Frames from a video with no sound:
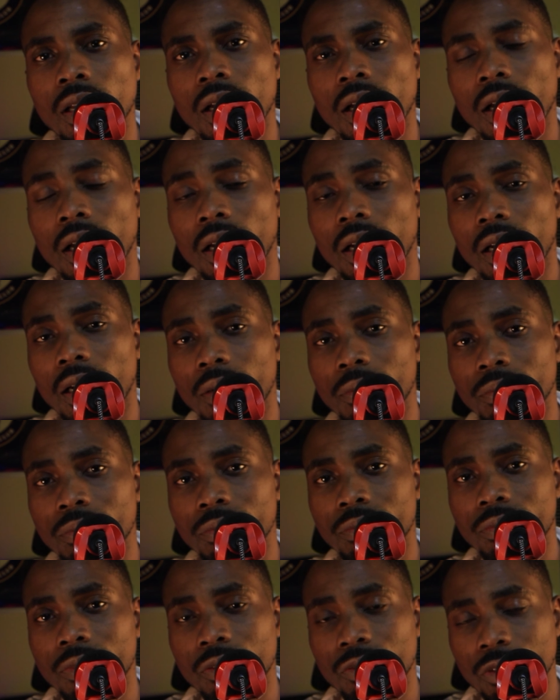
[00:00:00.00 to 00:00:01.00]

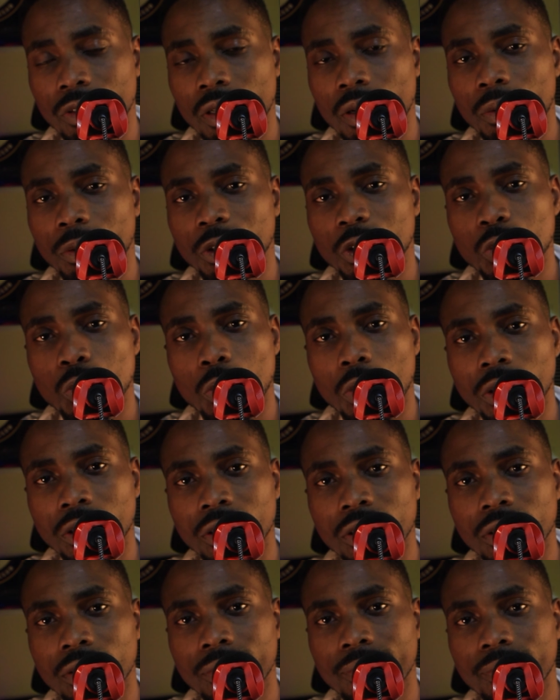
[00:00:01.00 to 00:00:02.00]
The video I was just
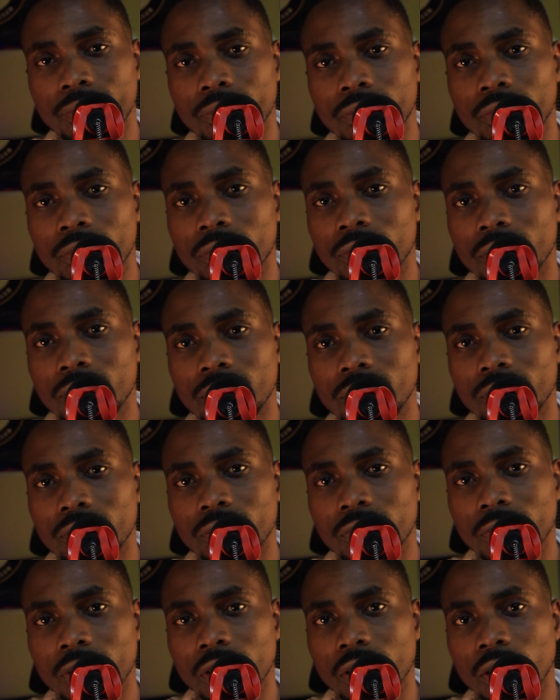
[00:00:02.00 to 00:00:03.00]
watching,
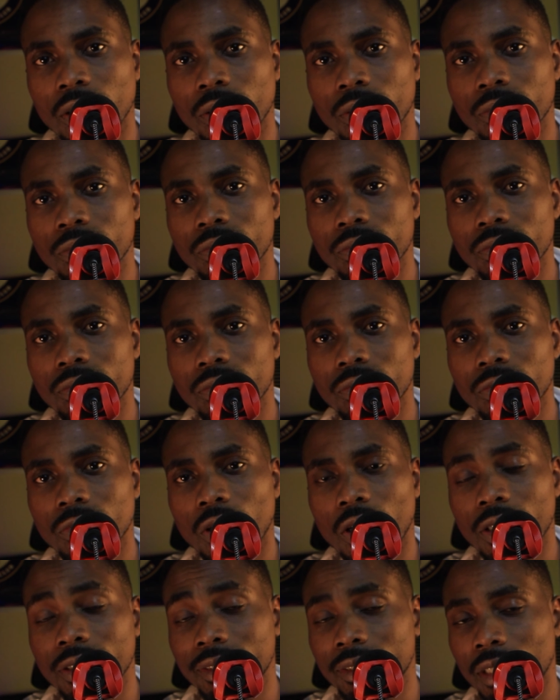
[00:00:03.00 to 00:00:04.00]
you know,
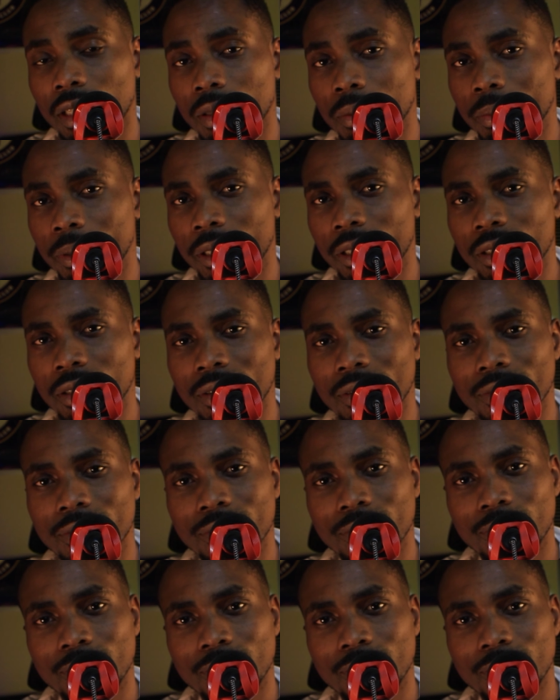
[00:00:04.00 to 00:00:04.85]
all celebrating,